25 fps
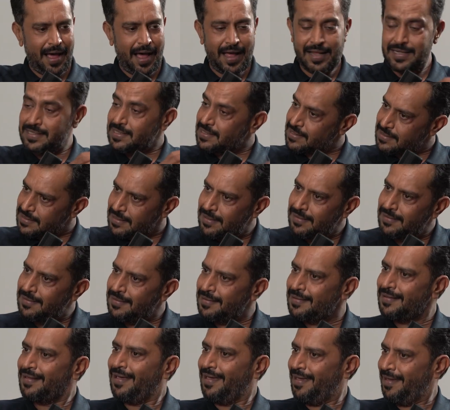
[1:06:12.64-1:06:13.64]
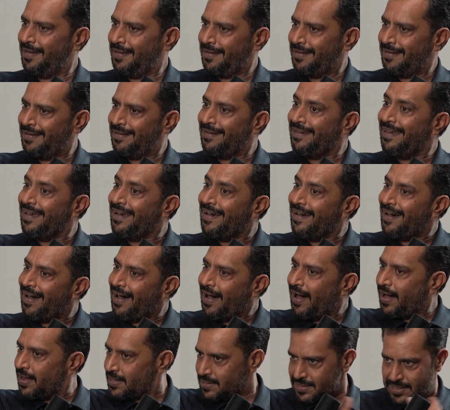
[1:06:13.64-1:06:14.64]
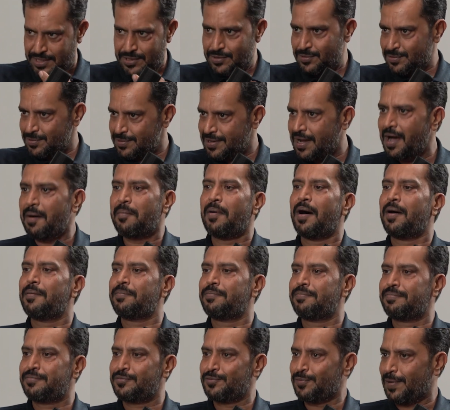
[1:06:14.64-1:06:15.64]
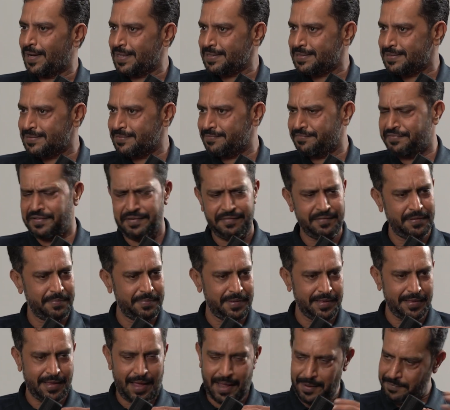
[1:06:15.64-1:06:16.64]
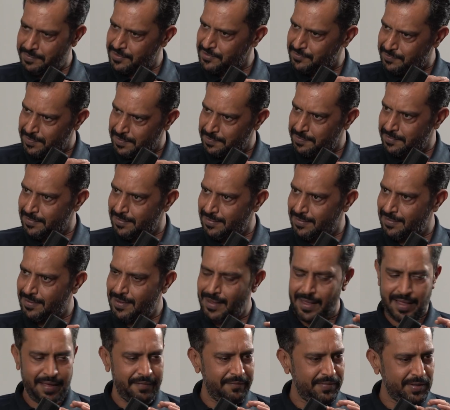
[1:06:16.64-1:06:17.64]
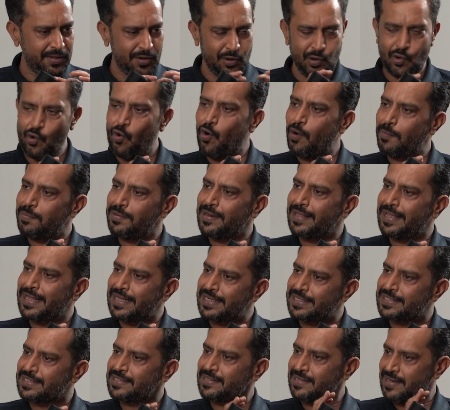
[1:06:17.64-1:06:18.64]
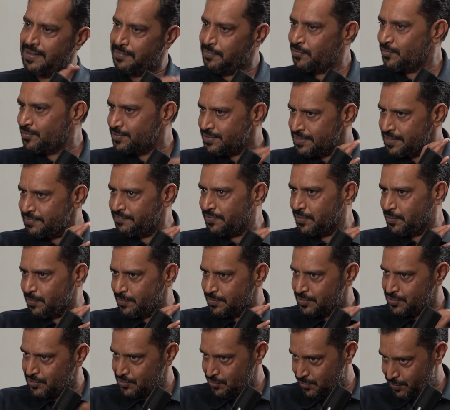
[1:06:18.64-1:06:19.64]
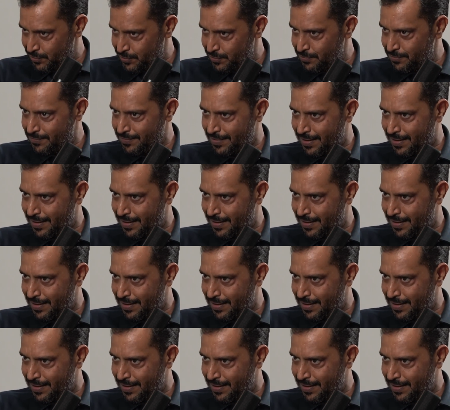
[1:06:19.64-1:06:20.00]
I'll still ask you to come up to us. We will be the happiest people with the no obligation demos that we could show you.